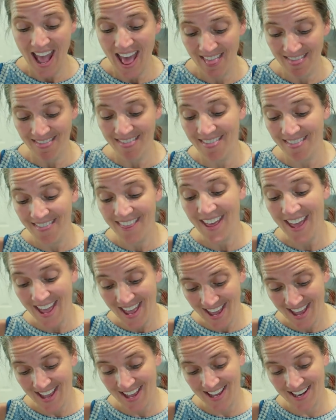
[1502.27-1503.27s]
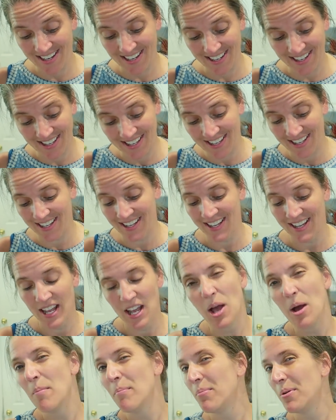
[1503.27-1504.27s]
and then
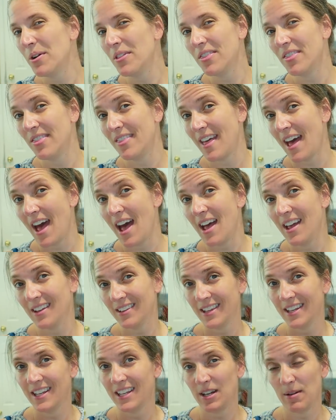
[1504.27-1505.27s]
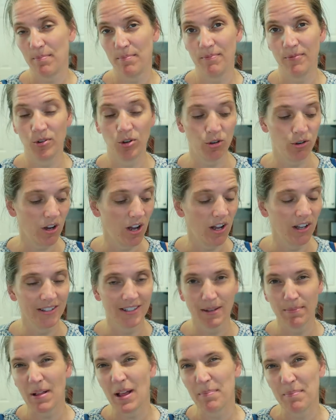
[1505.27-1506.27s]
put that like in a uh,
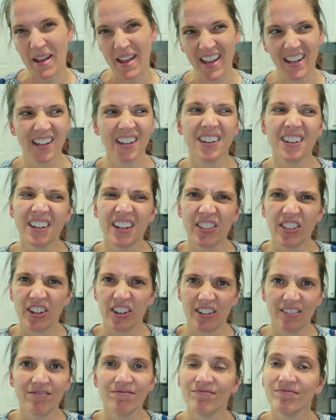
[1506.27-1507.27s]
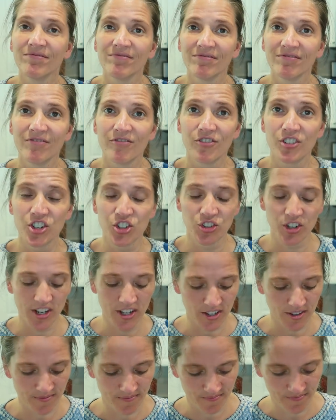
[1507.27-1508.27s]
Ziploc bag in the
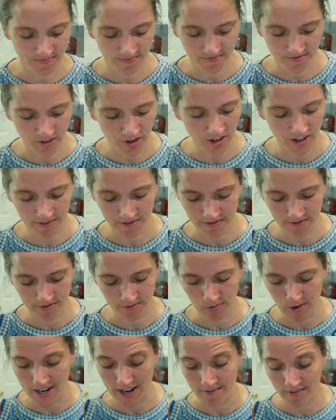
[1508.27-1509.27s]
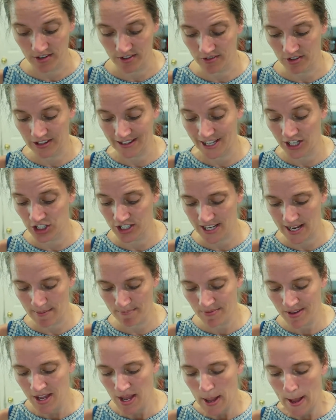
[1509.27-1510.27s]
refrigerator for whatever for later
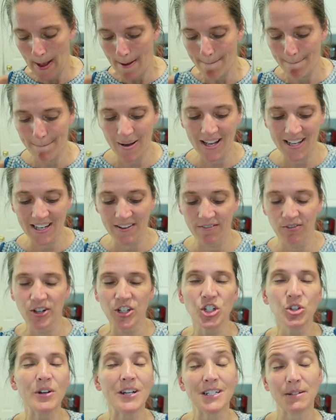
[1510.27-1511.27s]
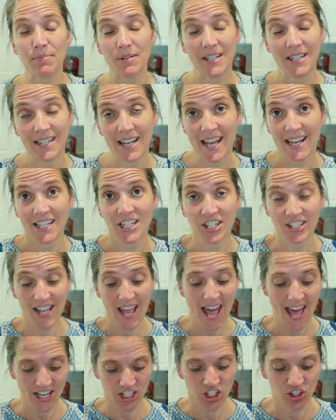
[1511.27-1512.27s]
time. But if we do end up eating it, I can
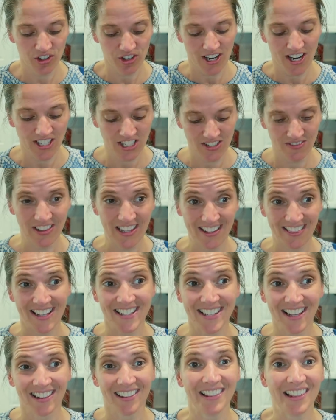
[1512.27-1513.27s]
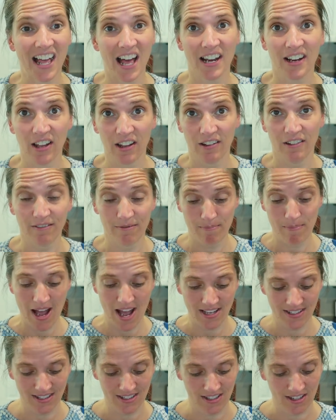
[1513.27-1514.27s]
just add it to here. I just feel like there's a lot of
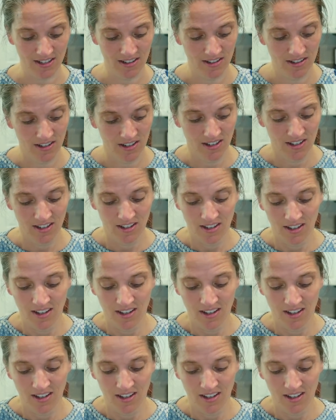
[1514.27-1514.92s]
pasta